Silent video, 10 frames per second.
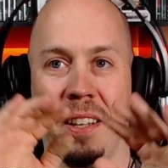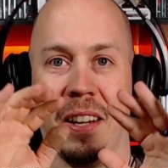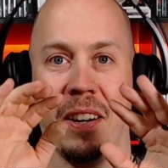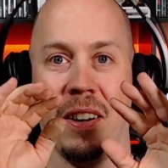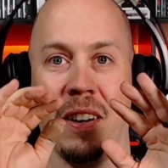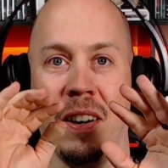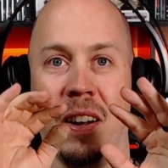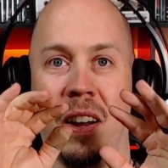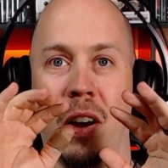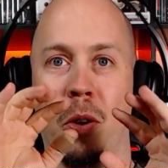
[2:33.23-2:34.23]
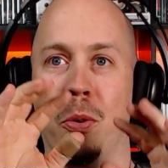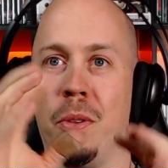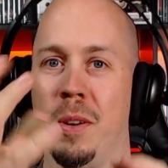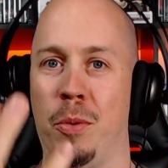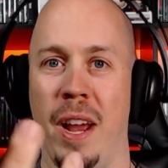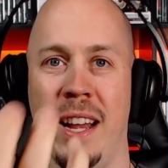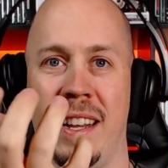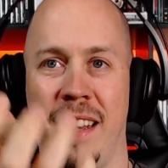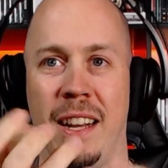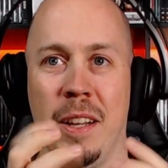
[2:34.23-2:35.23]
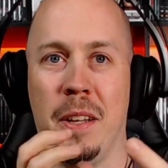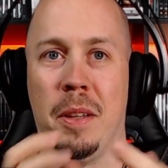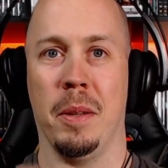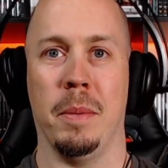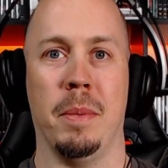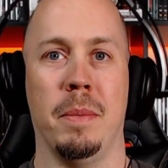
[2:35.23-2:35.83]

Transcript: her. Ooh, the red and then